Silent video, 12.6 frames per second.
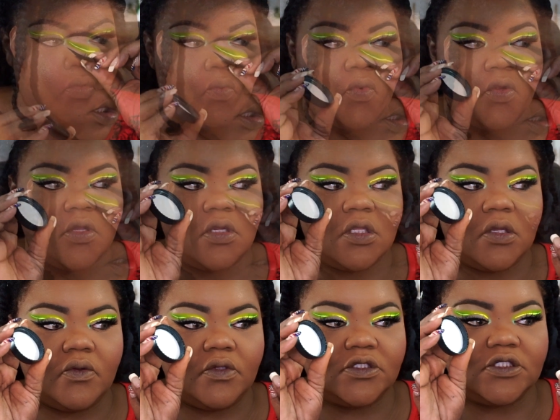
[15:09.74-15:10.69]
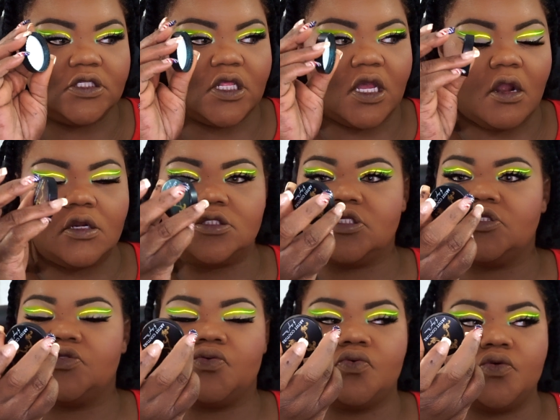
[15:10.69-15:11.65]
We're gonna go into the Artist
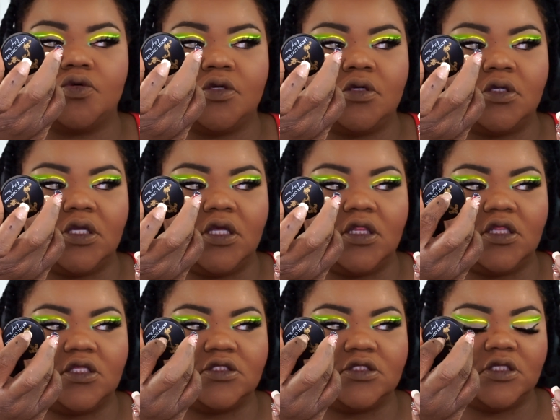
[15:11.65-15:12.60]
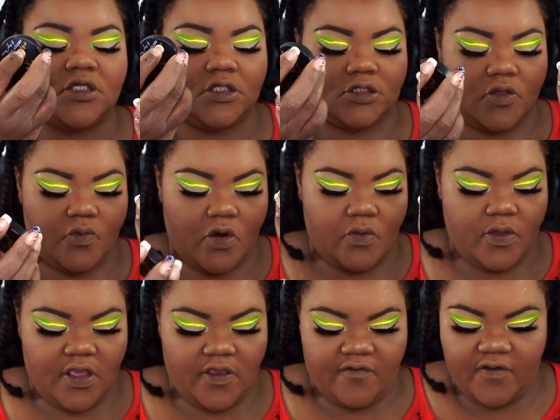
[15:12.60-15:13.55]
Couture, and this is the
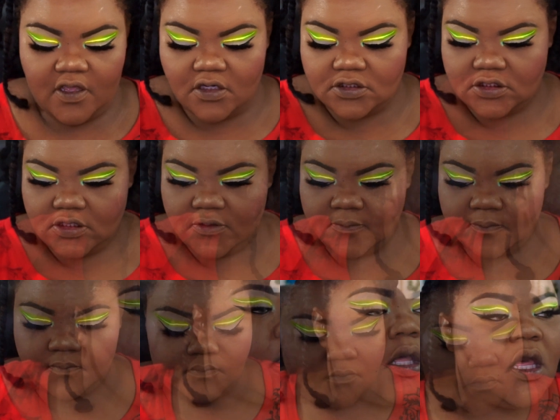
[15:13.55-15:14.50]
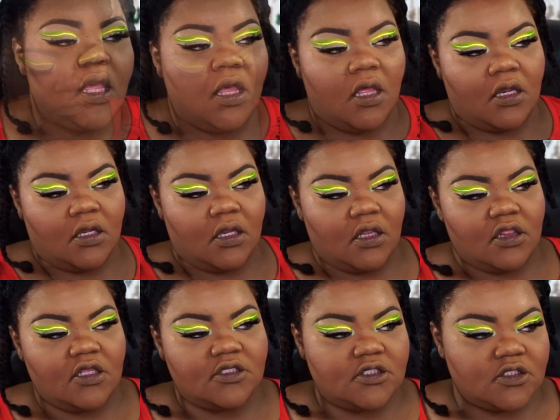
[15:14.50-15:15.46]
Mermaid Fantasy. And
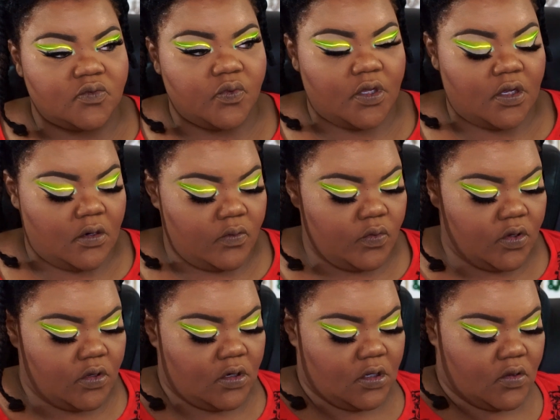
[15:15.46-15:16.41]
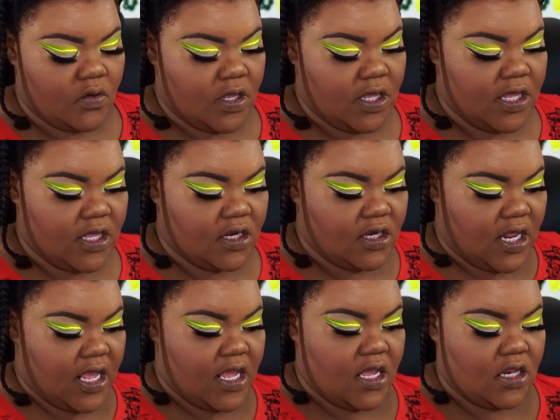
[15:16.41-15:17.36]
this is where we're gonna go ahead and
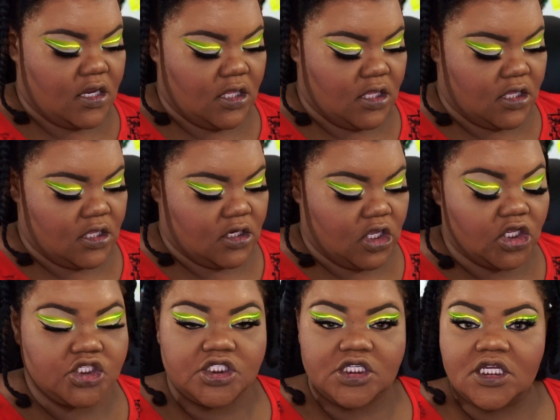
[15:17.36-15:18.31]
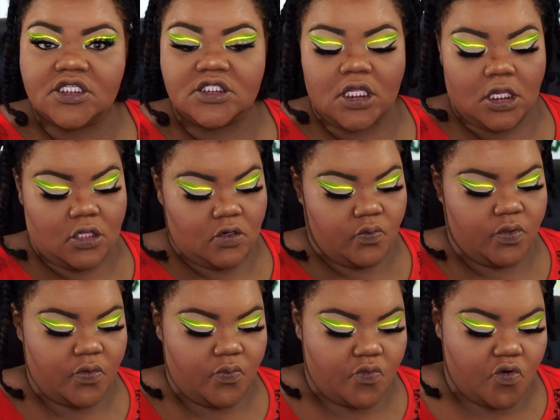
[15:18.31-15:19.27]
add in just a little
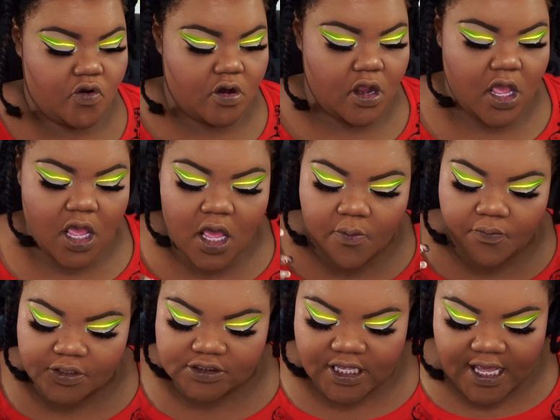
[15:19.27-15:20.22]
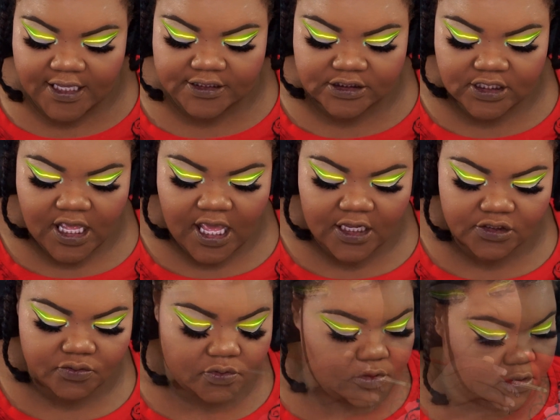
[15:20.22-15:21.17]
bit more pizzazz to the
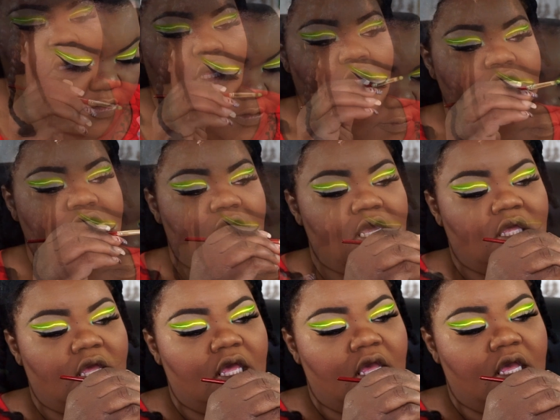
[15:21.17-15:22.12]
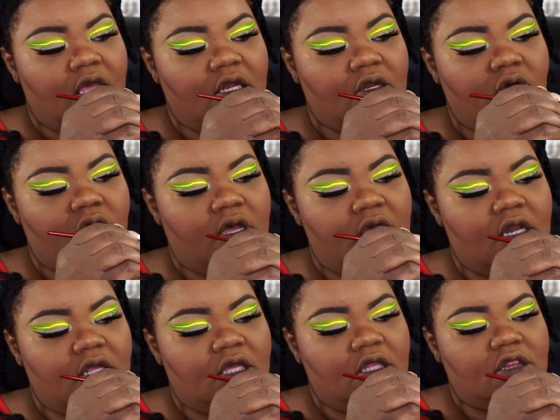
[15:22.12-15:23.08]
actual look. Take and go
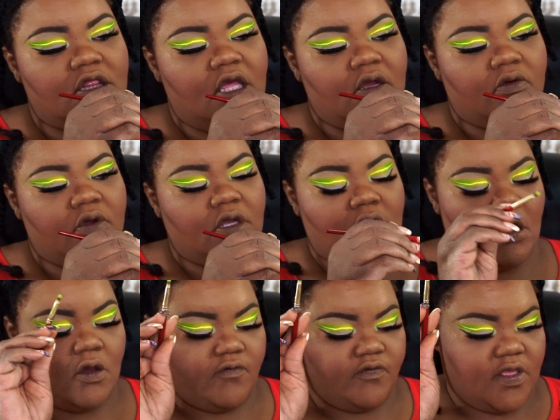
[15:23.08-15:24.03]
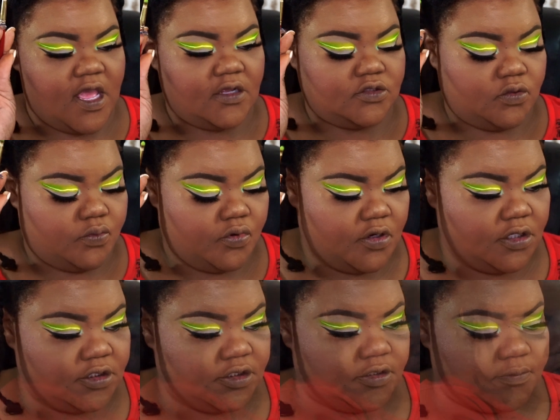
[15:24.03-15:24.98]
ahead and get that green off the actual
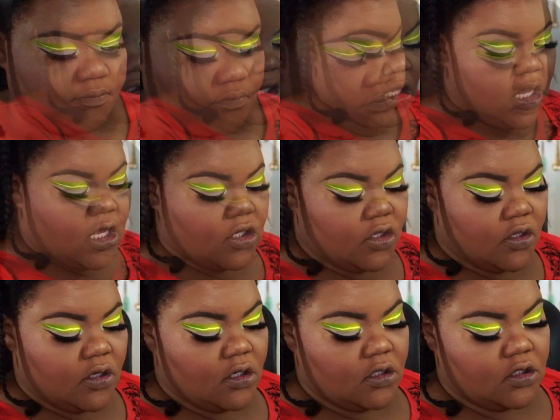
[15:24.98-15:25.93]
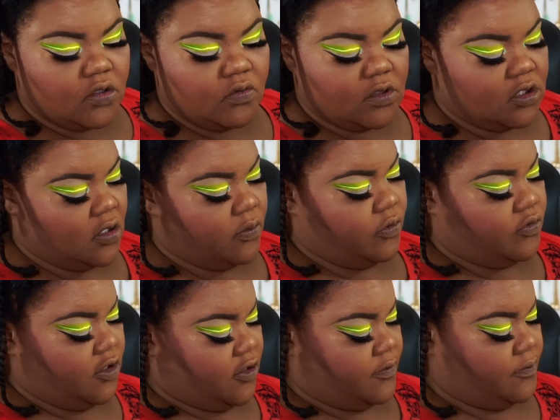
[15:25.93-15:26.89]
brush. And you're gonna do a double
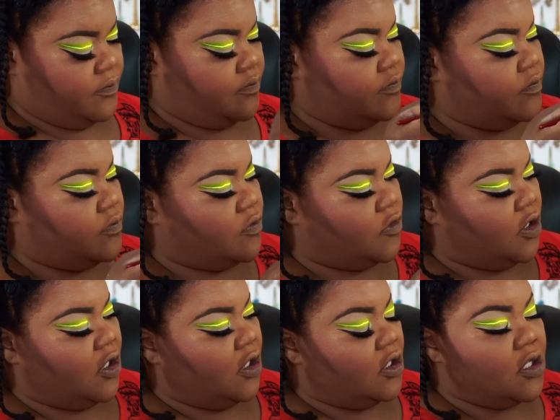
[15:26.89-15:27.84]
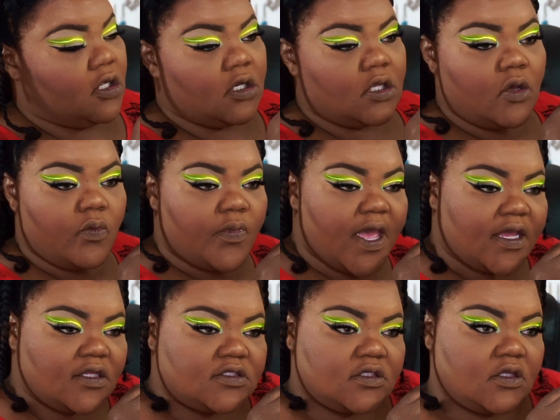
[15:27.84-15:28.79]
dip. You're gonna go
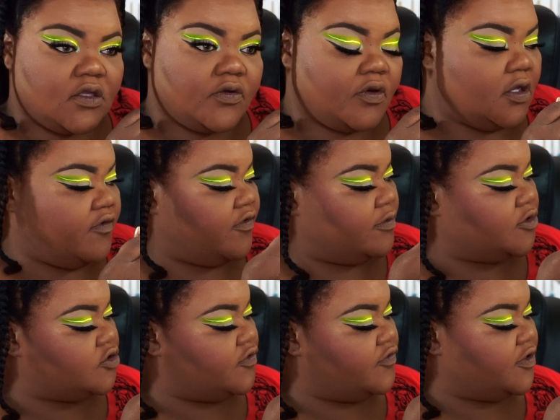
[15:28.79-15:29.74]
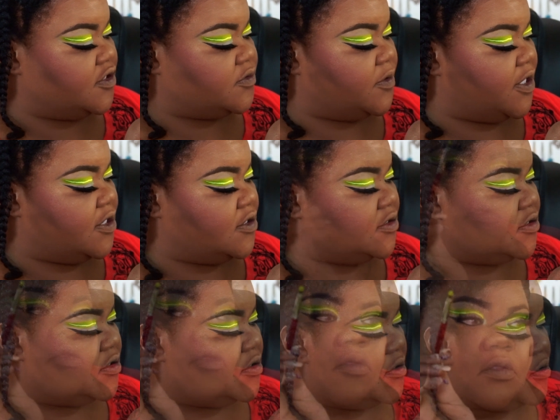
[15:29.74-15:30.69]
back into the green from Juvia's
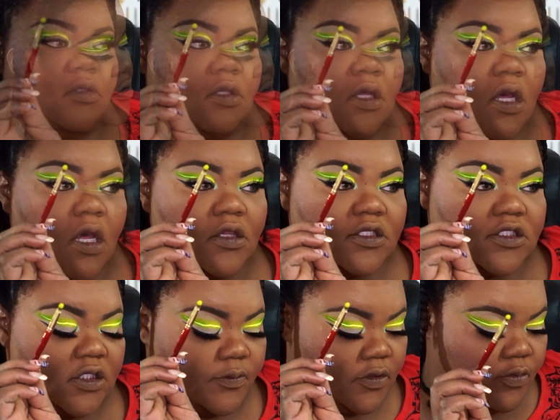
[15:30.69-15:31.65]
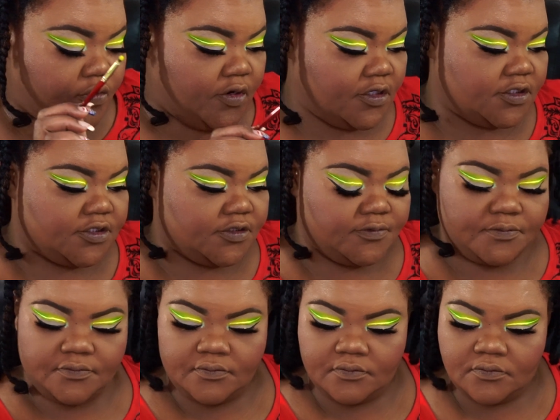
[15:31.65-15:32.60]
Place on the tip of the brush.
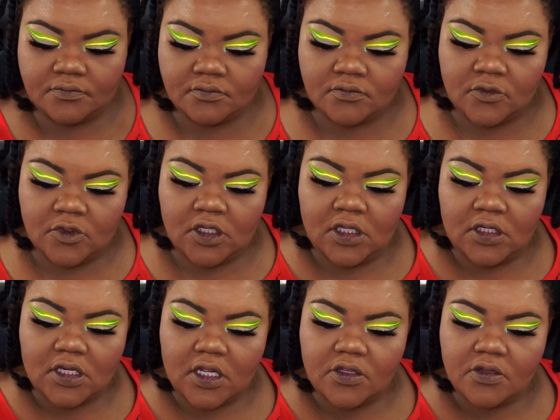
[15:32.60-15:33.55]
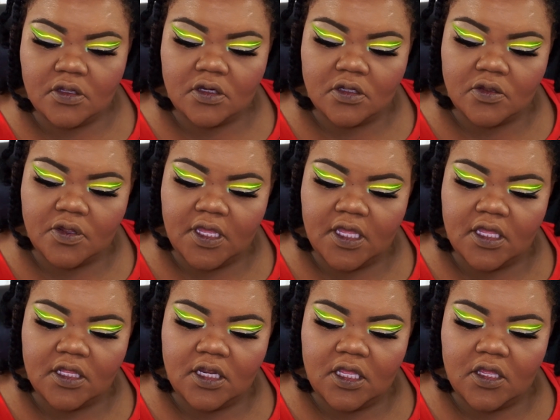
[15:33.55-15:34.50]
Now you're gonna go
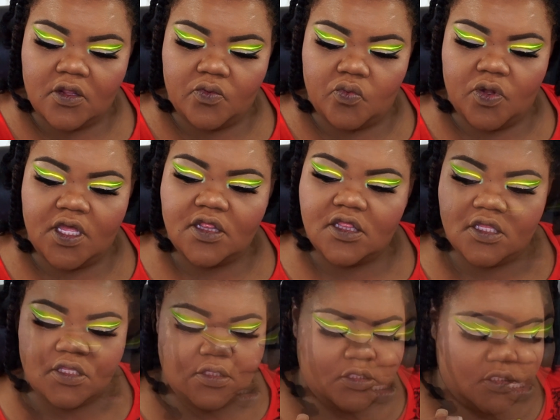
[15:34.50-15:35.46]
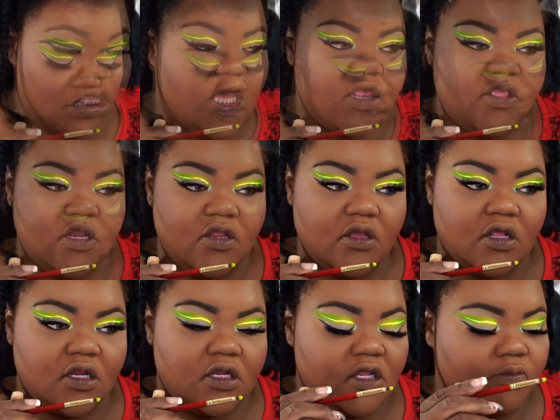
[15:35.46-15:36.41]
ahead and wet this, and then you're
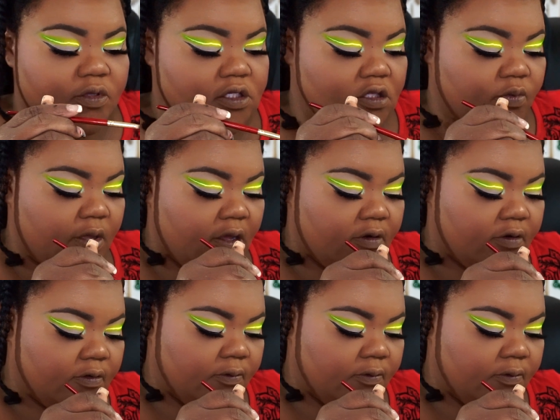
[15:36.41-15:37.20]
gonna dip into the powder.